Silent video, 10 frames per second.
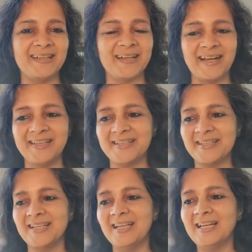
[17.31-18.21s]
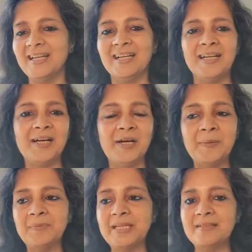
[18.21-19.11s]
their guide.
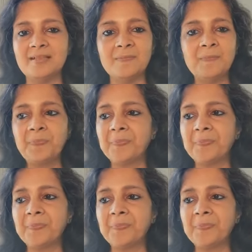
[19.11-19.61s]
There's a